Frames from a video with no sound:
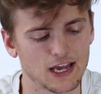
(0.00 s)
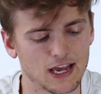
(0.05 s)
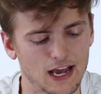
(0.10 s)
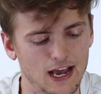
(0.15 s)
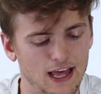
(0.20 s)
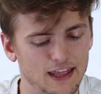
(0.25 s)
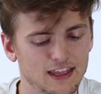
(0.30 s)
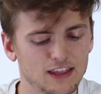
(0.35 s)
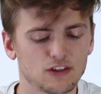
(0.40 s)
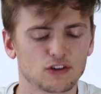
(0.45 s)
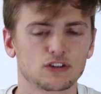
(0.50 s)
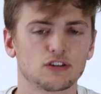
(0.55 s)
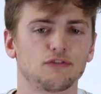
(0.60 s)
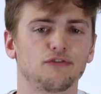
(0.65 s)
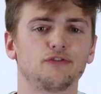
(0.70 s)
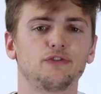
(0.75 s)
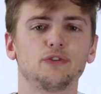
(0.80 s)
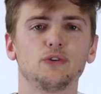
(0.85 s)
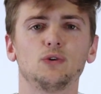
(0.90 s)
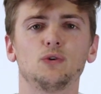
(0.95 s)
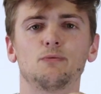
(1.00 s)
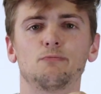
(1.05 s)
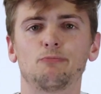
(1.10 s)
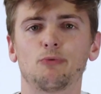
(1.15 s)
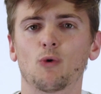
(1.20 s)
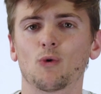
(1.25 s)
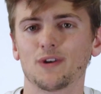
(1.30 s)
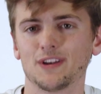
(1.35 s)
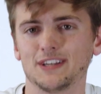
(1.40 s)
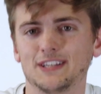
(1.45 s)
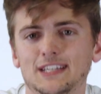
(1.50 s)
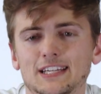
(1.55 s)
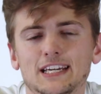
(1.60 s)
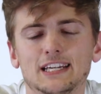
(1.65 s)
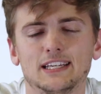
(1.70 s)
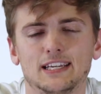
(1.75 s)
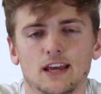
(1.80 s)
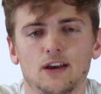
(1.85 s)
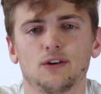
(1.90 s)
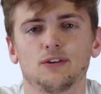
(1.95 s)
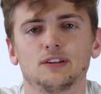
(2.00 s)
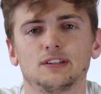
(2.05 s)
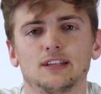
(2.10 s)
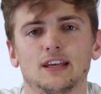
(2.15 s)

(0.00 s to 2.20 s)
I think there's a few important details